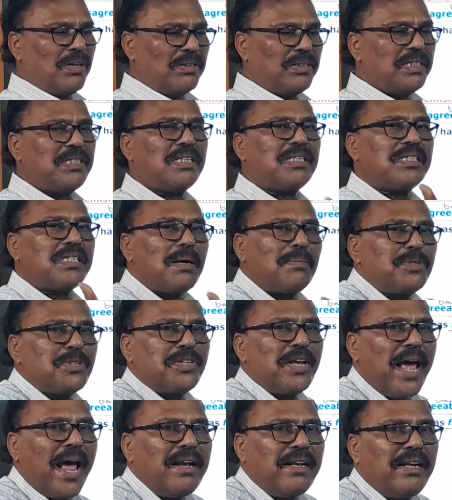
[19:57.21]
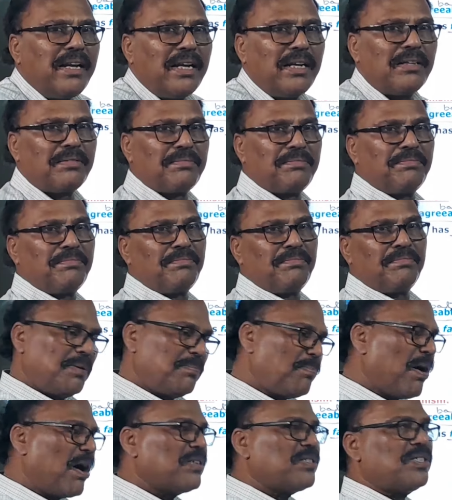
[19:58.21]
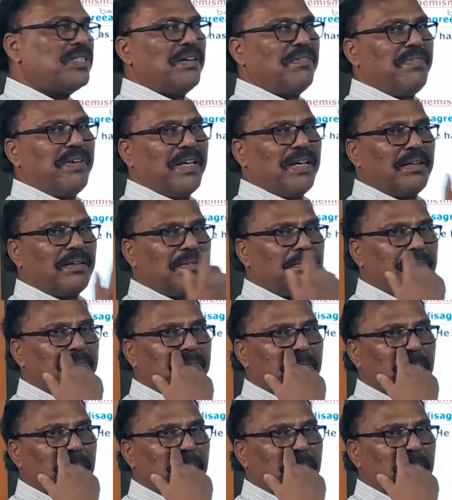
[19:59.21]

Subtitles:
this is substandard, he passed away,